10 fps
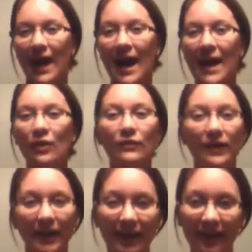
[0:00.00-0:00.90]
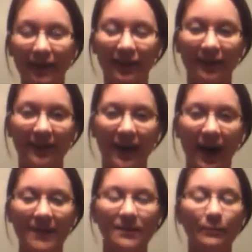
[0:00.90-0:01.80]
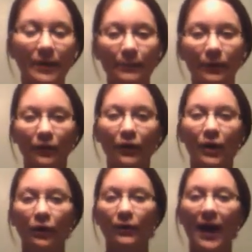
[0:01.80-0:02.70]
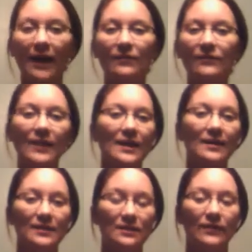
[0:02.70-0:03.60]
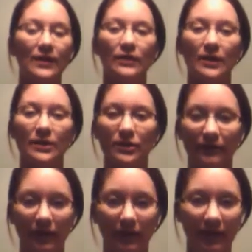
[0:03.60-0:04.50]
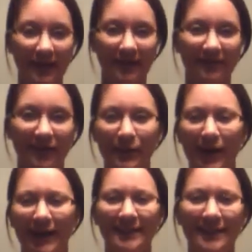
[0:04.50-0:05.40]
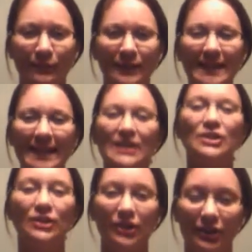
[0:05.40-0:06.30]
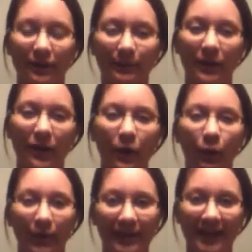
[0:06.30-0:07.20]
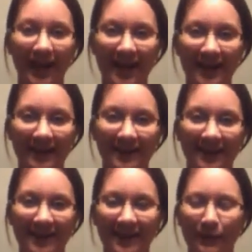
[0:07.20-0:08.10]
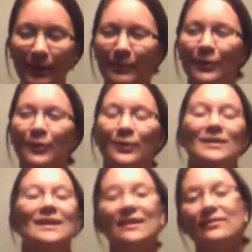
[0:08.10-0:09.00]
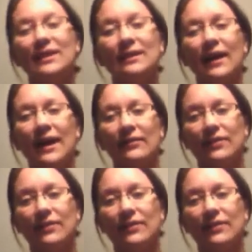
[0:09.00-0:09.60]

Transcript: And over here, I saw people who had faith as a foundation of their life, who had a relationship with God, people who were living life,